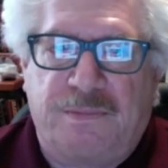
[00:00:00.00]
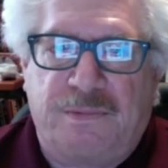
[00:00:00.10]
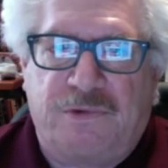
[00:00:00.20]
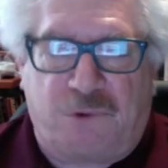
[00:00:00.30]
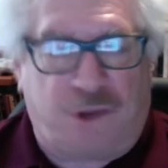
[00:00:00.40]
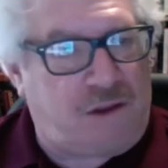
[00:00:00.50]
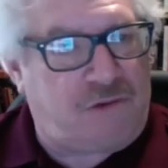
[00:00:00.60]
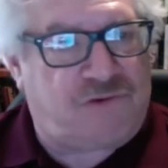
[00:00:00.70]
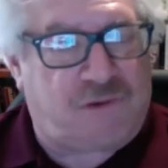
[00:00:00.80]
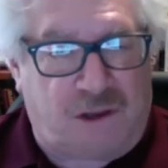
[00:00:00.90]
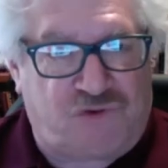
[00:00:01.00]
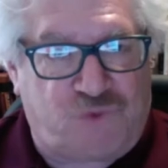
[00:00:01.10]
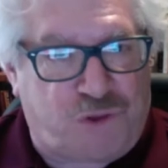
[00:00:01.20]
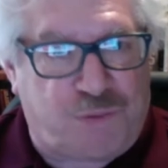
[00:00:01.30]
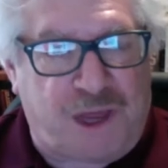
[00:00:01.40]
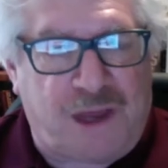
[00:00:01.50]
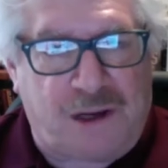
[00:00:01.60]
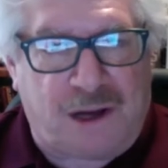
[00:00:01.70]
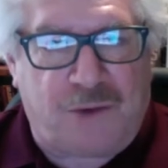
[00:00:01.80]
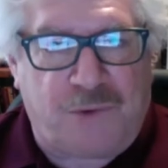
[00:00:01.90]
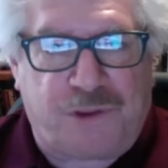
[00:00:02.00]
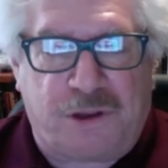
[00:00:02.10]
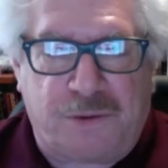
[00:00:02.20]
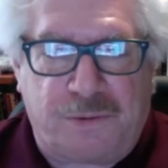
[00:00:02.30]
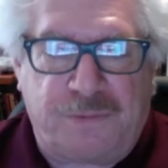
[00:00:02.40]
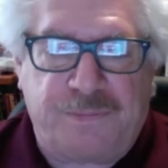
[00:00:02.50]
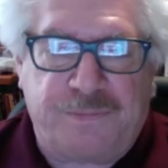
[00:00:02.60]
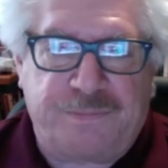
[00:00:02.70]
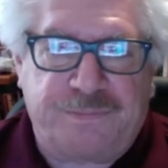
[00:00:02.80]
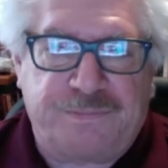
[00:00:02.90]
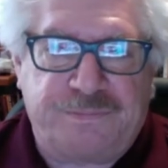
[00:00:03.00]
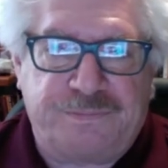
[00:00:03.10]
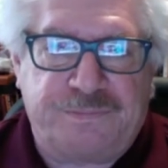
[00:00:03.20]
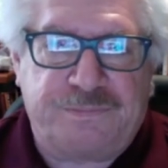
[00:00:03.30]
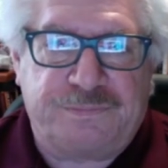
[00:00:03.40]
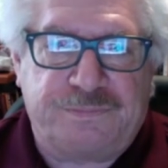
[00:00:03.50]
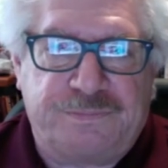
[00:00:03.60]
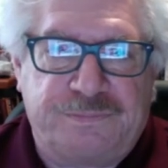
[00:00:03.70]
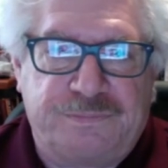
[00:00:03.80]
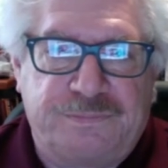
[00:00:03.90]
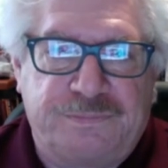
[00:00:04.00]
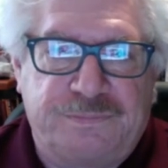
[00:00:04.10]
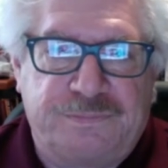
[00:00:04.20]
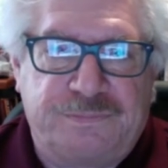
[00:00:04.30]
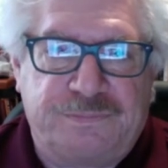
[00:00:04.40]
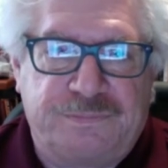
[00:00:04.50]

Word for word: So he's he's with me, not with you. Okay, fair enough. I think the provision